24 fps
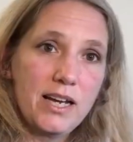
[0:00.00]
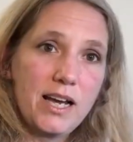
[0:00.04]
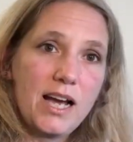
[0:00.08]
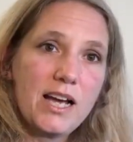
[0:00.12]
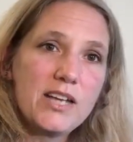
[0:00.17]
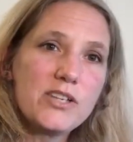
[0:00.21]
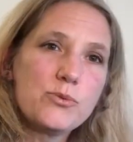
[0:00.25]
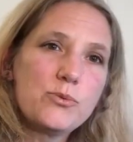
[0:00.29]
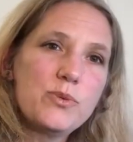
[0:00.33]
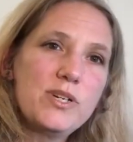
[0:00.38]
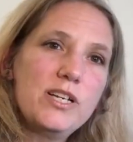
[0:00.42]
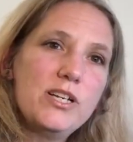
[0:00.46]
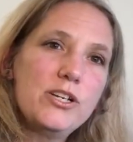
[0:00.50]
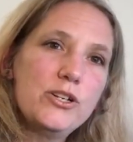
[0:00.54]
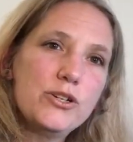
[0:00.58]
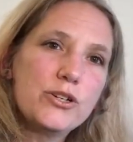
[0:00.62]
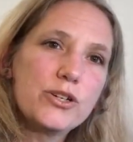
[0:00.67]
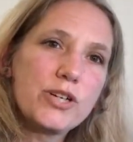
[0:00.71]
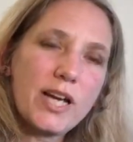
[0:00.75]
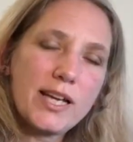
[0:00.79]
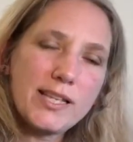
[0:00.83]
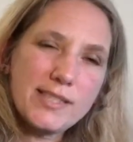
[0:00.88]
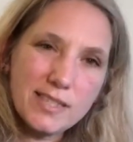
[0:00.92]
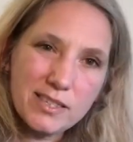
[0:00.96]
As we
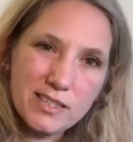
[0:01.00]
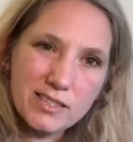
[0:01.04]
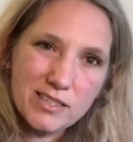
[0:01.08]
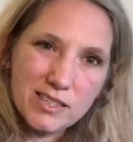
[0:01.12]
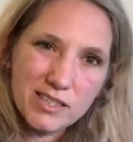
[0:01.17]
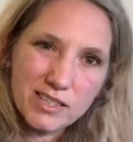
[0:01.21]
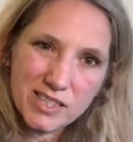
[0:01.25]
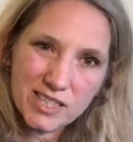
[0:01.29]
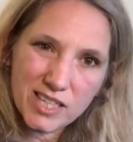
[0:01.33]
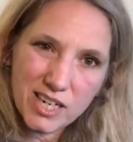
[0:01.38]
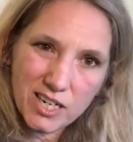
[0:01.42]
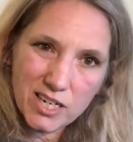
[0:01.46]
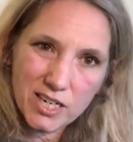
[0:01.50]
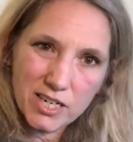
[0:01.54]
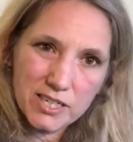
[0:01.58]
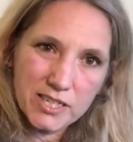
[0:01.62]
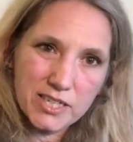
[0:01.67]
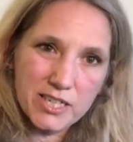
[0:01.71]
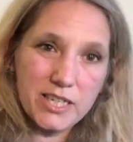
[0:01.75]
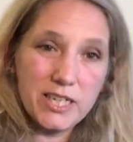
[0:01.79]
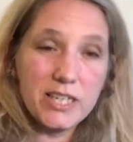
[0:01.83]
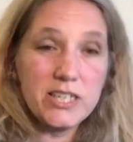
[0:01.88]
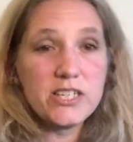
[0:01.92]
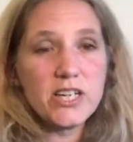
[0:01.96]
look as a
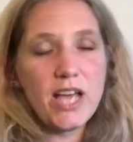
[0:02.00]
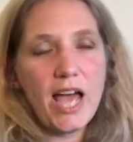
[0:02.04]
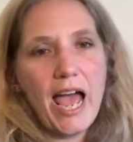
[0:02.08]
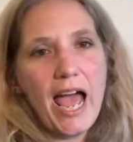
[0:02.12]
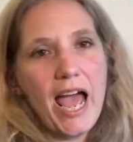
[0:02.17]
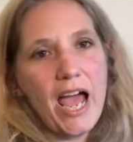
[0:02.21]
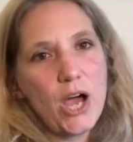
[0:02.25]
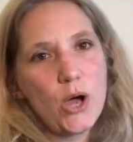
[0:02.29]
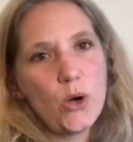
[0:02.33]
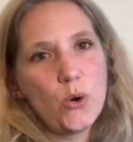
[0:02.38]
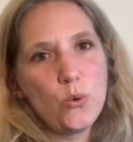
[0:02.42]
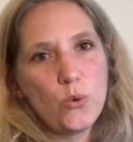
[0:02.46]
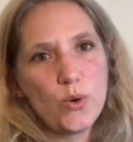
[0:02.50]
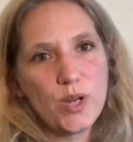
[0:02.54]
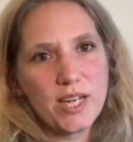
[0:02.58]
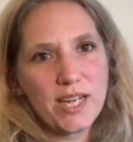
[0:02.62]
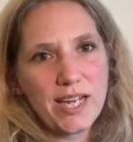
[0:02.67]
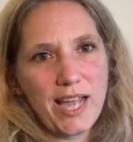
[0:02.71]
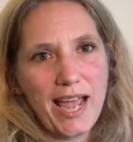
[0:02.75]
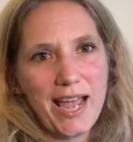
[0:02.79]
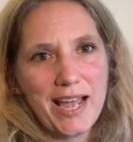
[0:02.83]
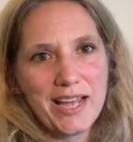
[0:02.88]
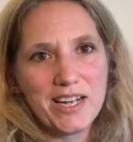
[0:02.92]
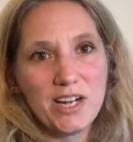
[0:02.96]
society to how we
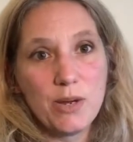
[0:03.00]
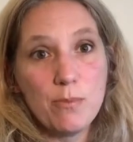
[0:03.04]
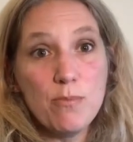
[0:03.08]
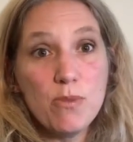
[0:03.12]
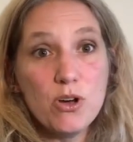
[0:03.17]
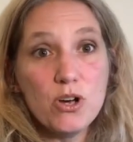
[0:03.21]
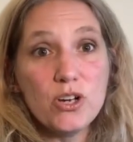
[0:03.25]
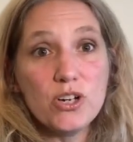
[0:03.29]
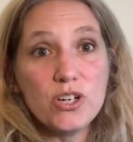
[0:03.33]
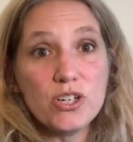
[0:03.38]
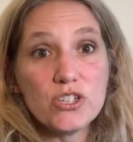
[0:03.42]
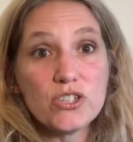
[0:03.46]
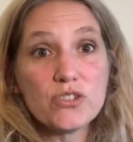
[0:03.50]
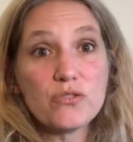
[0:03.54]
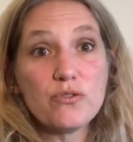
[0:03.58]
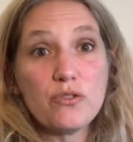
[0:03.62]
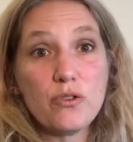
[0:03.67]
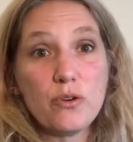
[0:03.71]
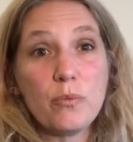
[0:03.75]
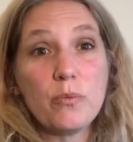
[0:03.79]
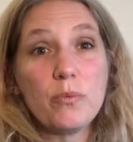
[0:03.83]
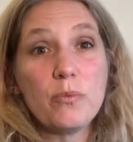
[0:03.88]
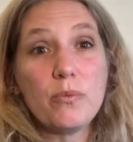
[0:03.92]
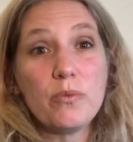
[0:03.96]
can emerge
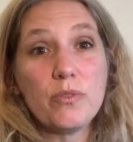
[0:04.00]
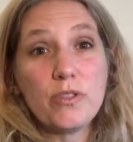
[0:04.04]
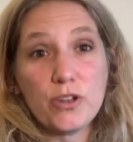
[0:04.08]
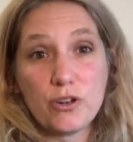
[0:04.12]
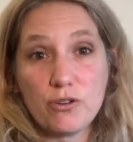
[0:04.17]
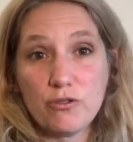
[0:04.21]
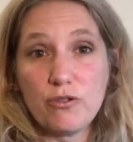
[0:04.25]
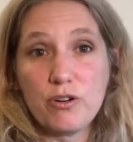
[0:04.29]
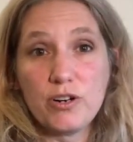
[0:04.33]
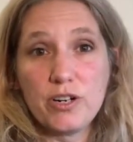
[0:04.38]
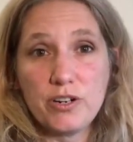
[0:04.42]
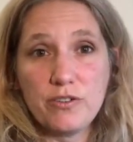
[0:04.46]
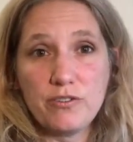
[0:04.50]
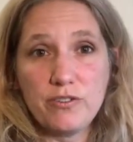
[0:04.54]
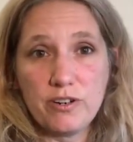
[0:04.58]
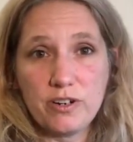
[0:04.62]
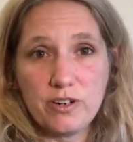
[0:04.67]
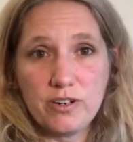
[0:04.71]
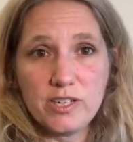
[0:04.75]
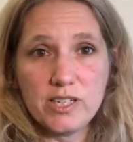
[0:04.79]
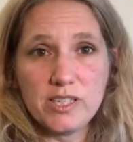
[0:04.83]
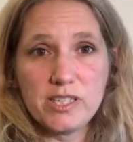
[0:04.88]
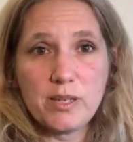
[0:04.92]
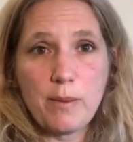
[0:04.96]
from the
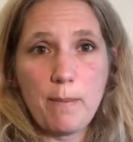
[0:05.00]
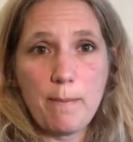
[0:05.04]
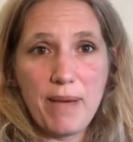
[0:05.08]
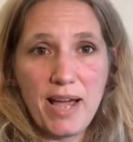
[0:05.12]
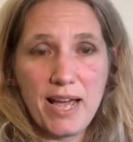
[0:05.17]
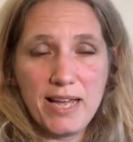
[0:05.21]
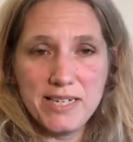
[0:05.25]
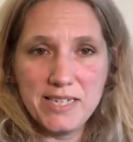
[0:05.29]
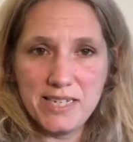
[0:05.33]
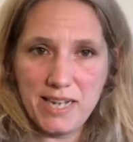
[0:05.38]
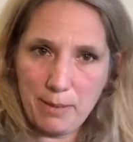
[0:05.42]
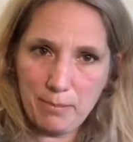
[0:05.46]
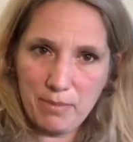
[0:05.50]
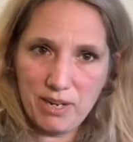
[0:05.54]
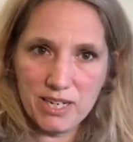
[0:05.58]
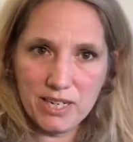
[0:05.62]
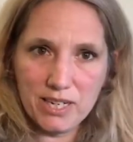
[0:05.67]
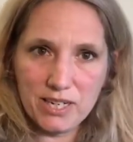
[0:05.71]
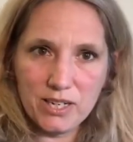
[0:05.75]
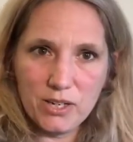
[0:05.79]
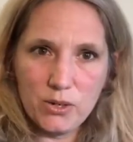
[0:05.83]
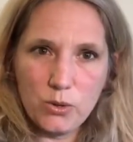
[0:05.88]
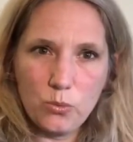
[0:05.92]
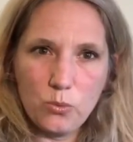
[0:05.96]
coronavirus
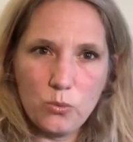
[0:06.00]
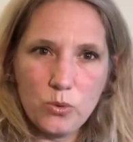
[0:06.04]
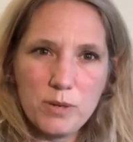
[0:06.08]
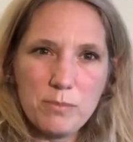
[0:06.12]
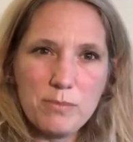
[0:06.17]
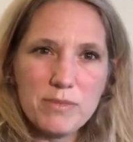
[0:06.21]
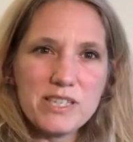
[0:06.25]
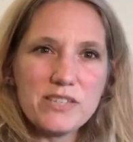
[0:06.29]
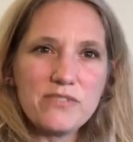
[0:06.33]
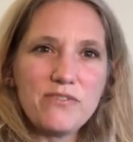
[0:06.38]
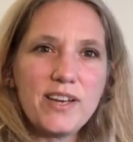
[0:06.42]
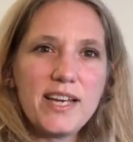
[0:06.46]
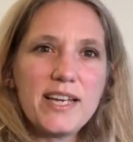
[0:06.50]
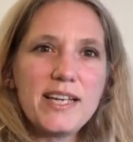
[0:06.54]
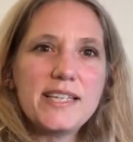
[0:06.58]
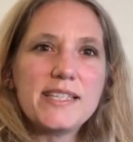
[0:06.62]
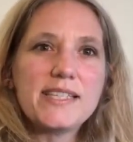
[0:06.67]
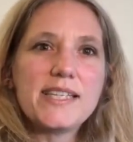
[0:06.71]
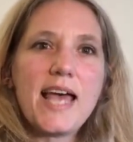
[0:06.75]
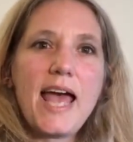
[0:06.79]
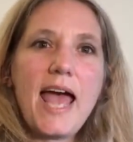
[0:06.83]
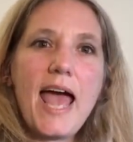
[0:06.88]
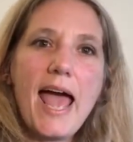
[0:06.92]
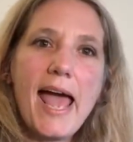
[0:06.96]
pandemic, we must
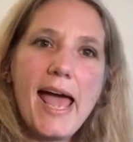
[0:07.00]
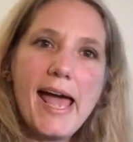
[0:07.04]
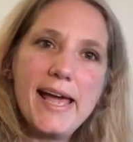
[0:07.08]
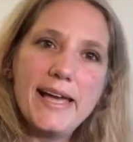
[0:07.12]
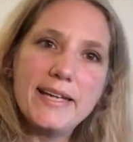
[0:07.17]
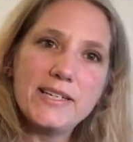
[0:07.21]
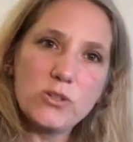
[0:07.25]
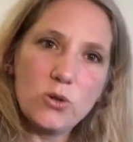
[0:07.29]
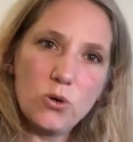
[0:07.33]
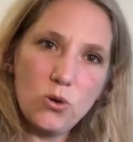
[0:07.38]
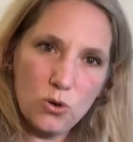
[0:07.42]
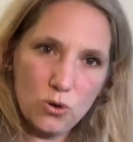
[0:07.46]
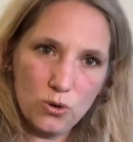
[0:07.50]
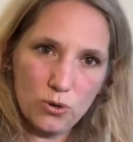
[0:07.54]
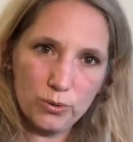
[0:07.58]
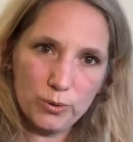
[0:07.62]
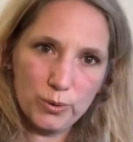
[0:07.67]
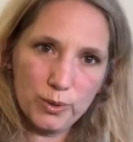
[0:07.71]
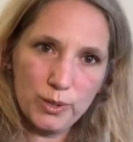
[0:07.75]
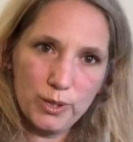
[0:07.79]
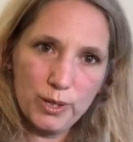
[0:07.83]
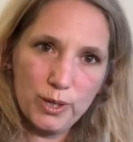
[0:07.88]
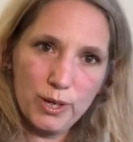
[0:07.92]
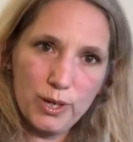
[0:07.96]
face
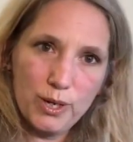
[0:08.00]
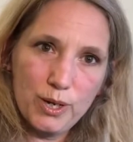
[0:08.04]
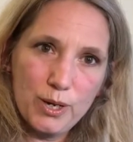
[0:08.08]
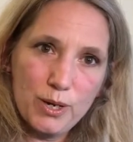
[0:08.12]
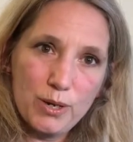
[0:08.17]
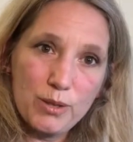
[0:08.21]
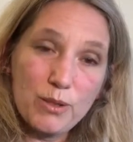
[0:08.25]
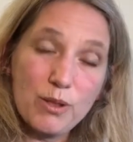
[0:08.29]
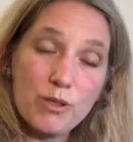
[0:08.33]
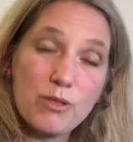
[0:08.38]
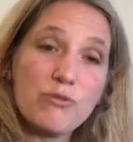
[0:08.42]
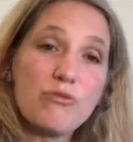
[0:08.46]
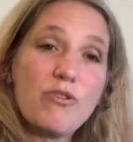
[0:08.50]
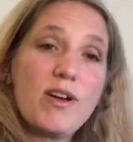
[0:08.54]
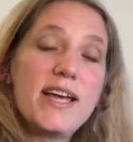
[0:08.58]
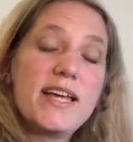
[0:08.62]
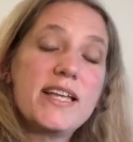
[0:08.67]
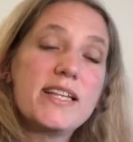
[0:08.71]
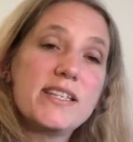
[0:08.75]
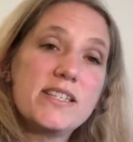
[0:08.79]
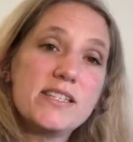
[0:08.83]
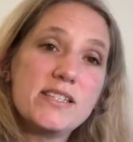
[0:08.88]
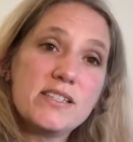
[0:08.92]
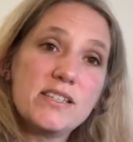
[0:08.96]
head-on the
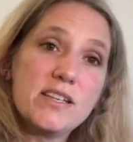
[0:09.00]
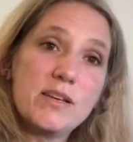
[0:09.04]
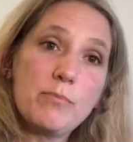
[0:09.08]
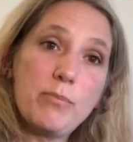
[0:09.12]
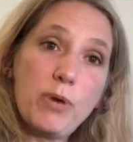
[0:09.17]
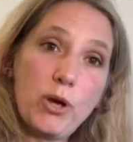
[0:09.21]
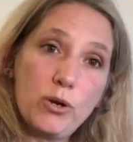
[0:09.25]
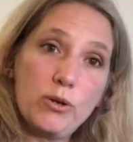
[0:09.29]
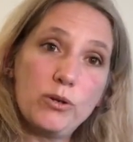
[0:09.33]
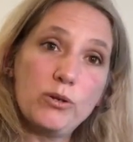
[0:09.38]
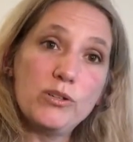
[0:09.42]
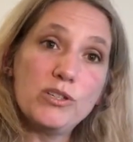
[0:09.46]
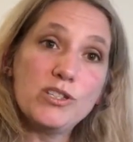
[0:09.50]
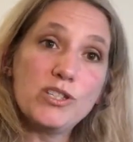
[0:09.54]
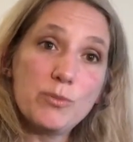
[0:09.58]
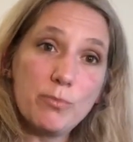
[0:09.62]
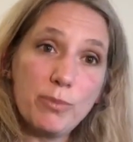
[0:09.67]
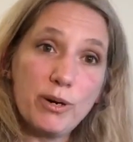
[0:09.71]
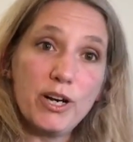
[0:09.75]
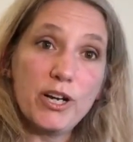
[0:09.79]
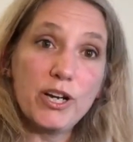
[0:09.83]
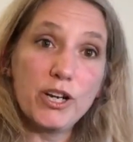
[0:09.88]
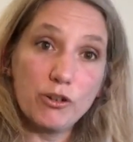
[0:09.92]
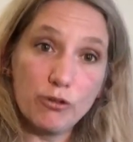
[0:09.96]
threats posed
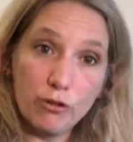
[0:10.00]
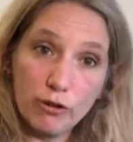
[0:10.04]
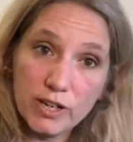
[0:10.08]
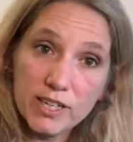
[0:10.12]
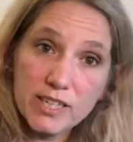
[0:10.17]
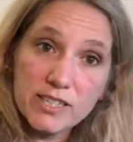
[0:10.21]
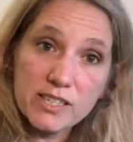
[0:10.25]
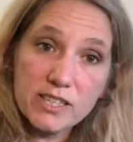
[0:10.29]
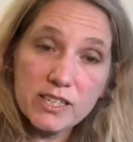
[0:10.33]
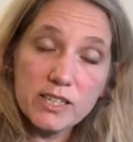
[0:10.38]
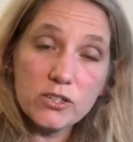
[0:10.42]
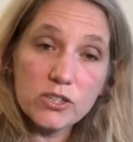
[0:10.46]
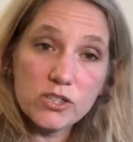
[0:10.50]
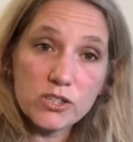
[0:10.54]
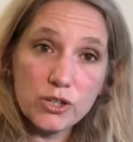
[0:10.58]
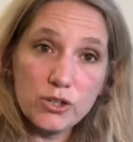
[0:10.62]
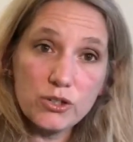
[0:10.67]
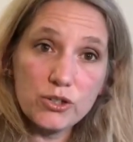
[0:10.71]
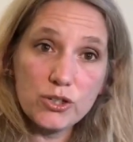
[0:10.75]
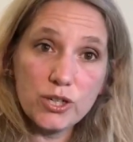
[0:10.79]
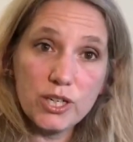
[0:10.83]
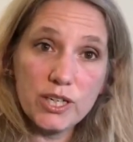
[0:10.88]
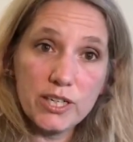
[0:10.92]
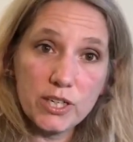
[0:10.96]
by growing
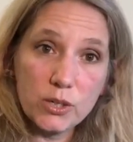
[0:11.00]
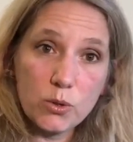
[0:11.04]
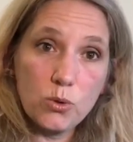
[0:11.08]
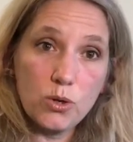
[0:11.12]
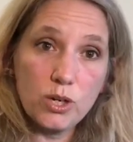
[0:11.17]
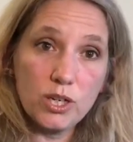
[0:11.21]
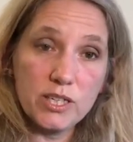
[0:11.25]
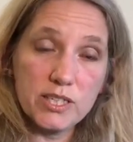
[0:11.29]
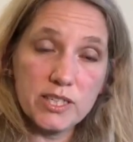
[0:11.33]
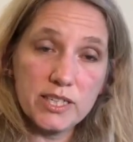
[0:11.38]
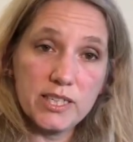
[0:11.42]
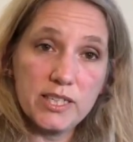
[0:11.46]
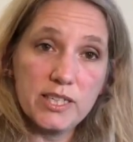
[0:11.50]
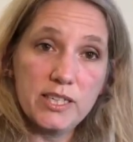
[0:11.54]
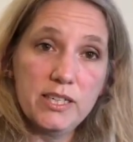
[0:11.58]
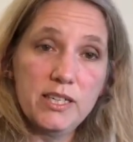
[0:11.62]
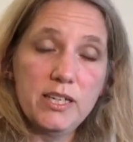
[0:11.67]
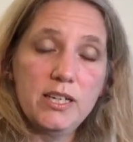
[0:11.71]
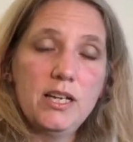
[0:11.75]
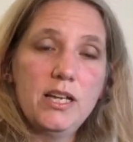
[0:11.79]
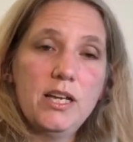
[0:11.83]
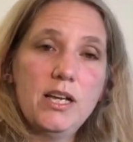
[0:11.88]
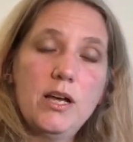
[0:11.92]
social inequality,